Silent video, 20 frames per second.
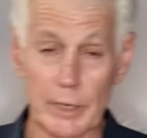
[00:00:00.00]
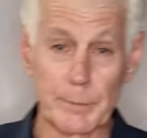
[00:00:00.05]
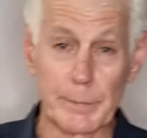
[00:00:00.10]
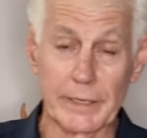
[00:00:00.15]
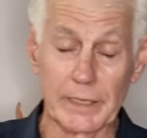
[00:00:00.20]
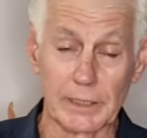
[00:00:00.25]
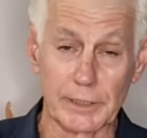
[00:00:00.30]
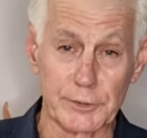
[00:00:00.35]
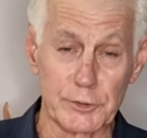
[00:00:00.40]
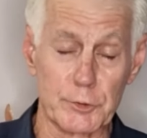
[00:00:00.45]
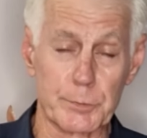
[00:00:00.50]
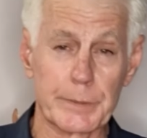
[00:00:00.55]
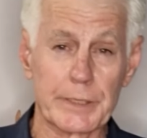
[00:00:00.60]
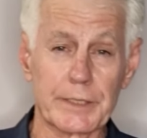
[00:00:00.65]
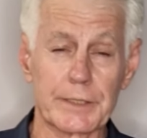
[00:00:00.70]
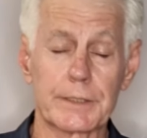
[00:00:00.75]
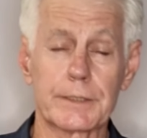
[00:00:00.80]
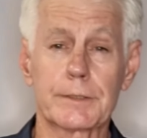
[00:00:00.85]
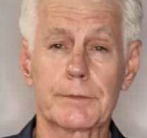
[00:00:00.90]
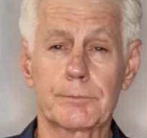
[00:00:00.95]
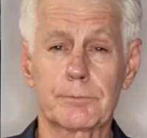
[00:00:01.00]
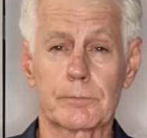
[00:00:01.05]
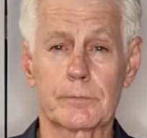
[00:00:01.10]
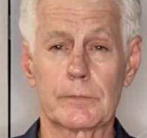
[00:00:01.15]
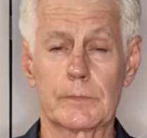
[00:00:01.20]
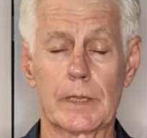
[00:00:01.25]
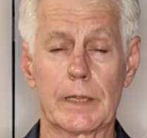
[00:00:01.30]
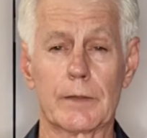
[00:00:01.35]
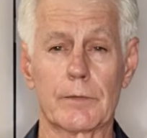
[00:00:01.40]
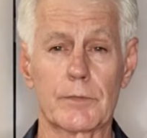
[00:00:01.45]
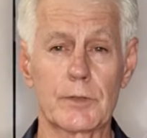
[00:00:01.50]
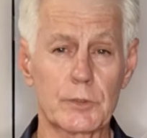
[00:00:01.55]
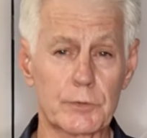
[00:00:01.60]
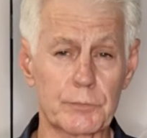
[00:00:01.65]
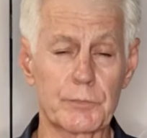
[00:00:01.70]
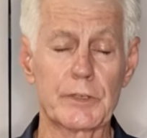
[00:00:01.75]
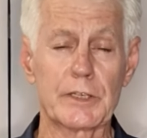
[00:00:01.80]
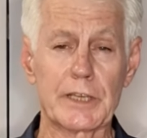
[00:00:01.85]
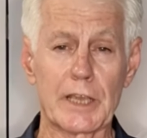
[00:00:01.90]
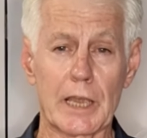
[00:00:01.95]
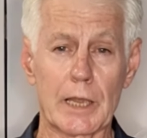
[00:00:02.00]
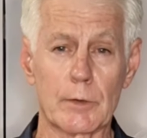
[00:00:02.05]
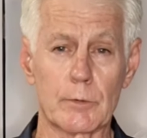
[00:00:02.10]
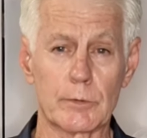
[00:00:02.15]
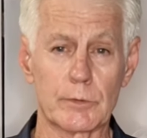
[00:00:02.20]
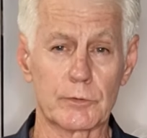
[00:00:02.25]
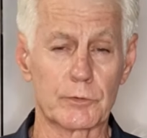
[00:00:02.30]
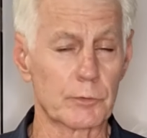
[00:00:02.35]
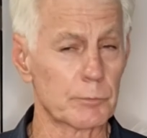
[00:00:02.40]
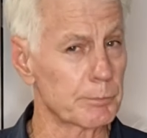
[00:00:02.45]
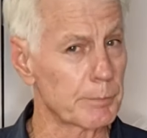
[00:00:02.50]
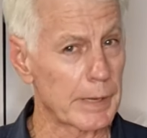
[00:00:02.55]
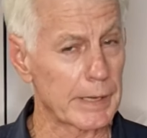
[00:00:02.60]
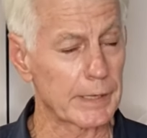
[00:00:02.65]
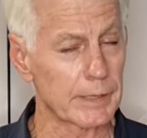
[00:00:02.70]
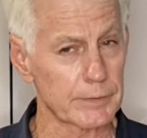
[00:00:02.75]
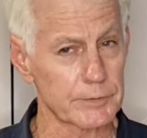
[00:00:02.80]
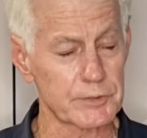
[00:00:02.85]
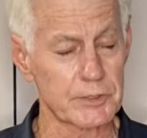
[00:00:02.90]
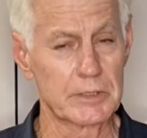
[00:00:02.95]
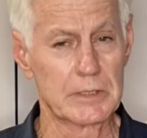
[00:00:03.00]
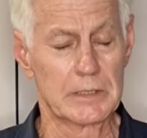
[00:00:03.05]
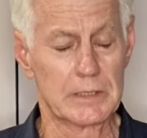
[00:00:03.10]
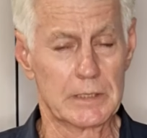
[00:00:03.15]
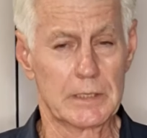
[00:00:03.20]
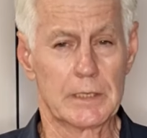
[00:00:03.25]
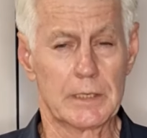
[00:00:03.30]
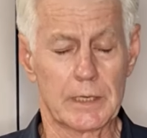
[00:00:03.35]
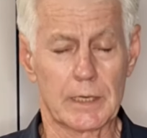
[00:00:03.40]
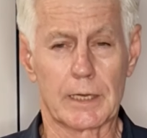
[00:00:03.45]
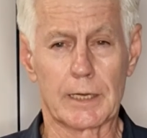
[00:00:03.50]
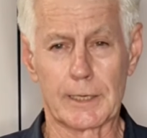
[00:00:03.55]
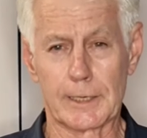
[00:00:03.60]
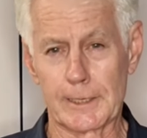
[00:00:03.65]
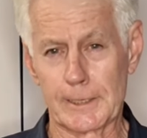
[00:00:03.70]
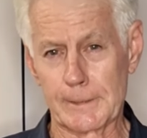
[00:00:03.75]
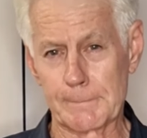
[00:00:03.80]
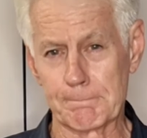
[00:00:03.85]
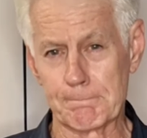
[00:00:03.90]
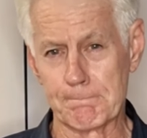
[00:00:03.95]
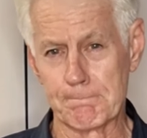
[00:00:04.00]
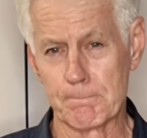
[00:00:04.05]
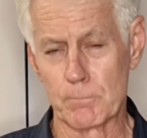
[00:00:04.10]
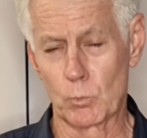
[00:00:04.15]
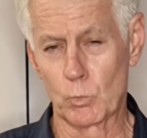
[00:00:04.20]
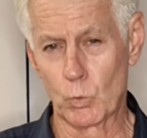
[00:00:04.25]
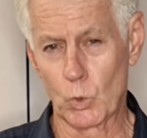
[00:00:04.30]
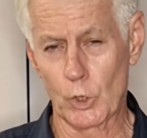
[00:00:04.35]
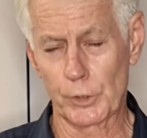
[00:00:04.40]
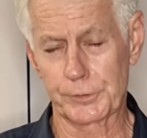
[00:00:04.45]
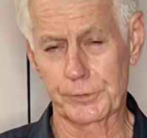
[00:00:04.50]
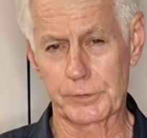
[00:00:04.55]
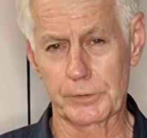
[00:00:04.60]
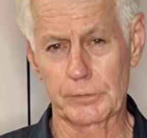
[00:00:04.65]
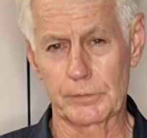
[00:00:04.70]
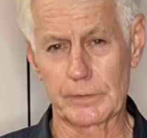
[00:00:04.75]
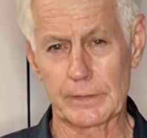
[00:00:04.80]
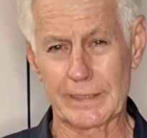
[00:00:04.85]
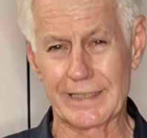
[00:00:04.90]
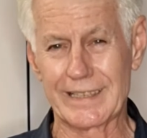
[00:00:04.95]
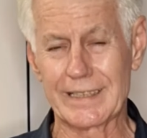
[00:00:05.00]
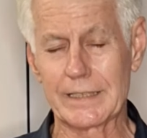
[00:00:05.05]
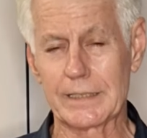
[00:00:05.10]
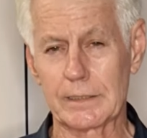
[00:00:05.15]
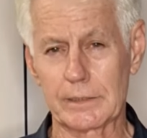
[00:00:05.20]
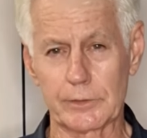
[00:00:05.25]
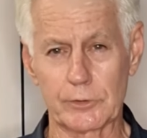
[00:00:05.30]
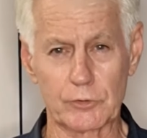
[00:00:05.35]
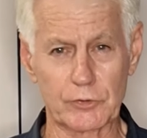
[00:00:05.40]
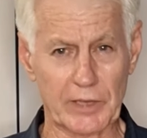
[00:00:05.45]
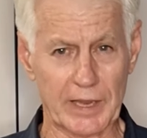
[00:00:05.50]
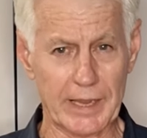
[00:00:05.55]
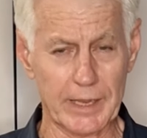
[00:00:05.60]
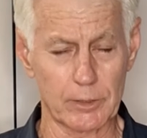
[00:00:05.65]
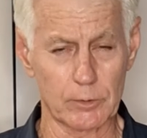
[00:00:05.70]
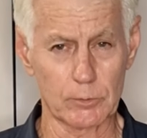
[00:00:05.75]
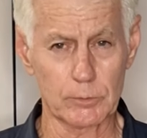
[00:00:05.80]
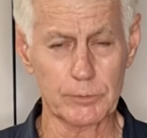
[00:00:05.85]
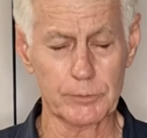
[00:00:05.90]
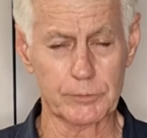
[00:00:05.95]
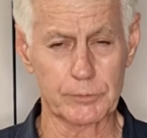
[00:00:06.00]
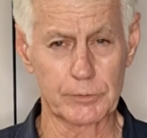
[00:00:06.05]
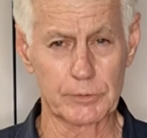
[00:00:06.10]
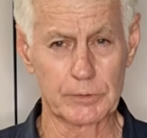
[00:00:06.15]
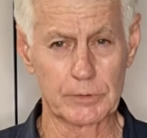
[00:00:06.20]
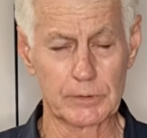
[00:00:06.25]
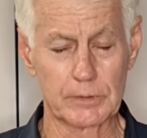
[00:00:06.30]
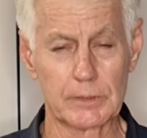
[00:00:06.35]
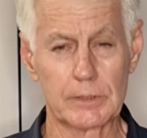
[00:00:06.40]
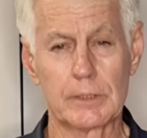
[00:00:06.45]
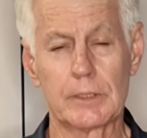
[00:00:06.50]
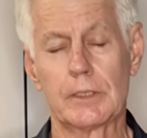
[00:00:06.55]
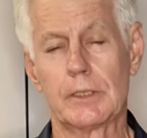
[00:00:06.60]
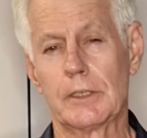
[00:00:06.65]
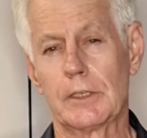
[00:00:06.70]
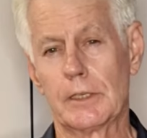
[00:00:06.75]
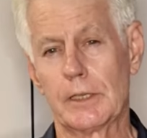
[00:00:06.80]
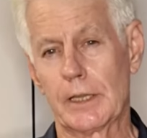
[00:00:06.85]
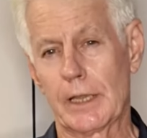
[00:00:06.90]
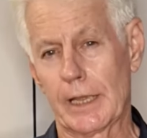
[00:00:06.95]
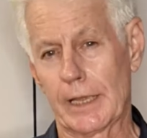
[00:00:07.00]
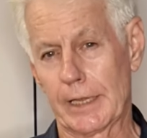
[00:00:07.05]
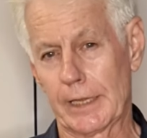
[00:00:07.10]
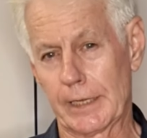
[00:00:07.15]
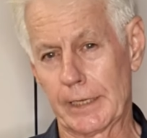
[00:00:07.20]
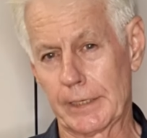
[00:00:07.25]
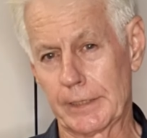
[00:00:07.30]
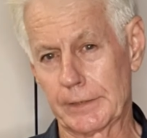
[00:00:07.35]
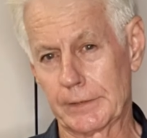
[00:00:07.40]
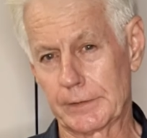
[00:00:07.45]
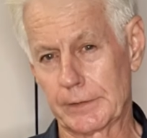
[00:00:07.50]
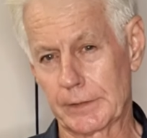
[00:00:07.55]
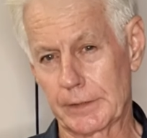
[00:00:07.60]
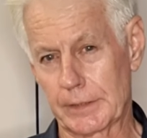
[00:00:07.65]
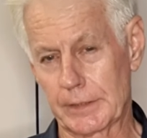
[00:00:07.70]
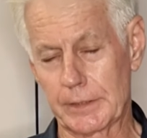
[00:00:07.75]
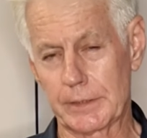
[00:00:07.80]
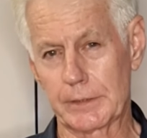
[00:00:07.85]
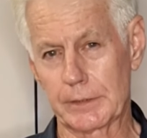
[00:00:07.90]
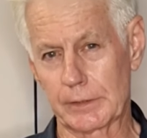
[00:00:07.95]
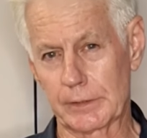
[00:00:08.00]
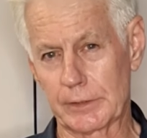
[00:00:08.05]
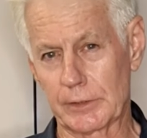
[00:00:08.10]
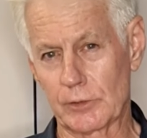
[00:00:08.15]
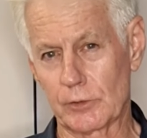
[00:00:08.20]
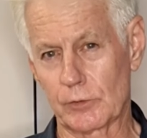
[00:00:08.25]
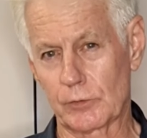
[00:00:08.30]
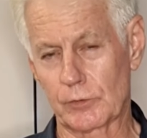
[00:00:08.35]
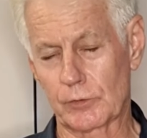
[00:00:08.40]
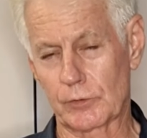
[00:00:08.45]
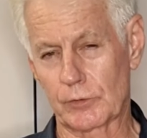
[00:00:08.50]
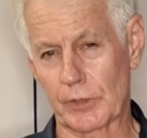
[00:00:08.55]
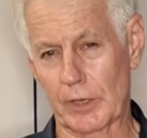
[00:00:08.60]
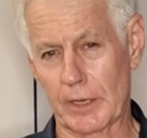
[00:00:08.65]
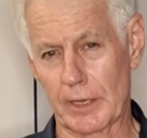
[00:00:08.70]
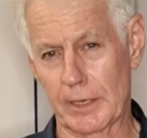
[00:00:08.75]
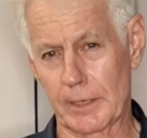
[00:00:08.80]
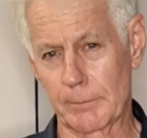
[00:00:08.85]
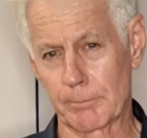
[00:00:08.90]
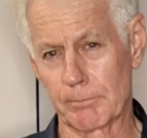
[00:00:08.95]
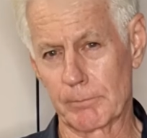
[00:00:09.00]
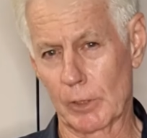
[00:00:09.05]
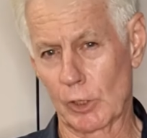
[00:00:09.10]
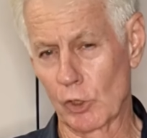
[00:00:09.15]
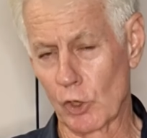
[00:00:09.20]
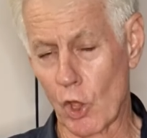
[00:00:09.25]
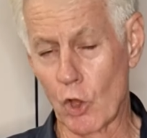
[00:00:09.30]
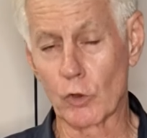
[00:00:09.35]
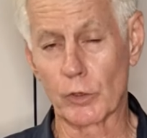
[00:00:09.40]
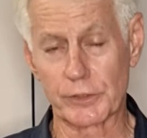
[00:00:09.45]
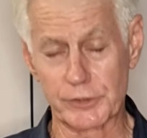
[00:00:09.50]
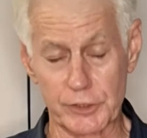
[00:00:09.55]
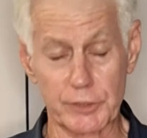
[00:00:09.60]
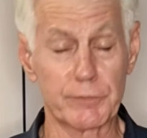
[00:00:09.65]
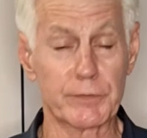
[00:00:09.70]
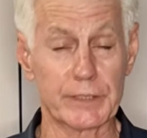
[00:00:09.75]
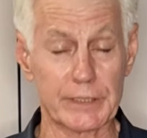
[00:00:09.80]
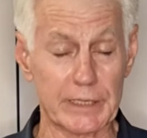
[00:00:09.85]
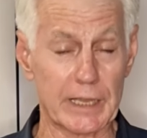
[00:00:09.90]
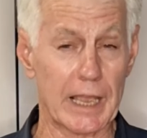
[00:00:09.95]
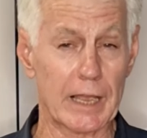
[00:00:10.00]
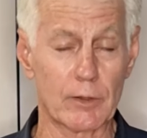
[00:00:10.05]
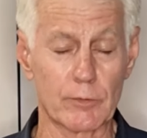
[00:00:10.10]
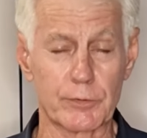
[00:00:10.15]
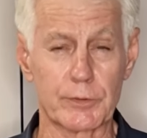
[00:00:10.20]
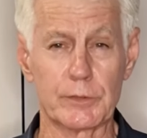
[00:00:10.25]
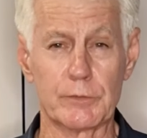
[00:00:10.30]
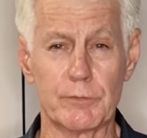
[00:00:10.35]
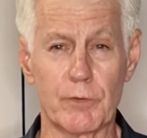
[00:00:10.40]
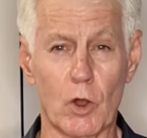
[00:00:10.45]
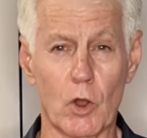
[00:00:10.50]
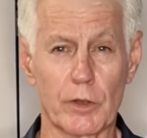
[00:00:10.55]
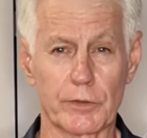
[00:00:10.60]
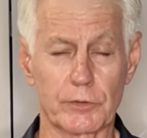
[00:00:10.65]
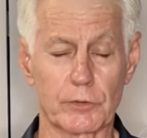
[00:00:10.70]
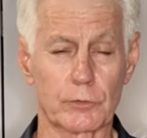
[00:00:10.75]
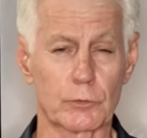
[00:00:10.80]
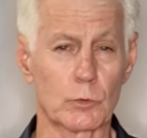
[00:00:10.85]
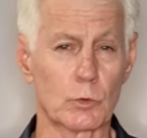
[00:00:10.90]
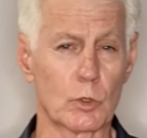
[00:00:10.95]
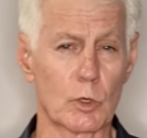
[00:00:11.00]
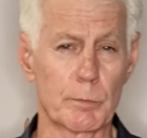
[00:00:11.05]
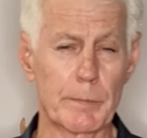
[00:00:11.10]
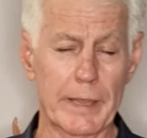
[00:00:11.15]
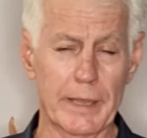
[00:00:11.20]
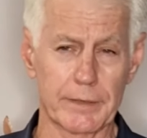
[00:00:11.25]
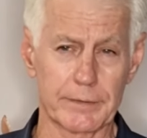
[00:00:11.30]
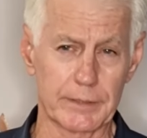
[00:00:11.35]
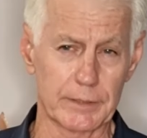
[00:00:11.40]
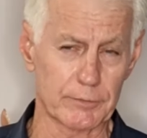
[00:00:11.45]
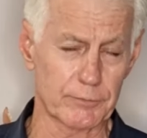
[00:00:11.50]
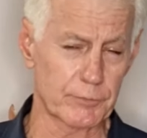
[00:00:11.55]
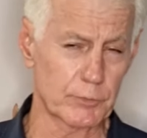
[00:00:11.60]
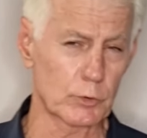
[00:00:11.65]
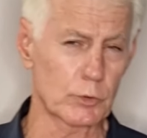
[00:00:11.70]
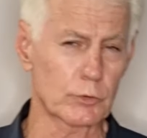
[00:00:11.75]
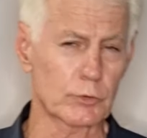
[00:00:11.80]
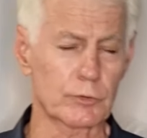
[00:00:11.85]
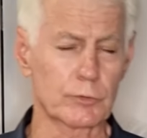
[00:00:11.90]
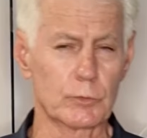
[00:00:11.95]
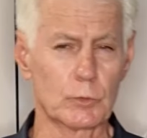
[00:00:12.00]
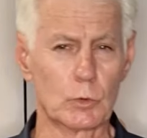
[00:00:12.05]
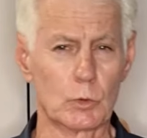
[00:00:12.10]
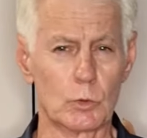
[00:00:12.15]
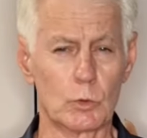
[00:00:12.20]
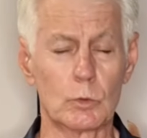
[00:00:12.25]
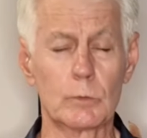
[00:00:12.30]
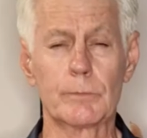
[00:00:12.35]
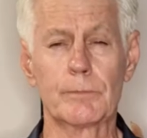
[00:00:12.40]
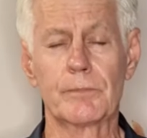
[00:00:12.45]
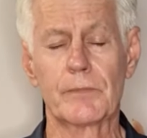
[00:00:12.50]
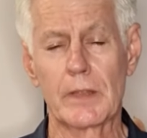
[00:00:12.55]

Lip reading: Graham Healy speaking. Now this video is about what Healys Health and Healys longevity health advice is all about. Now first of all,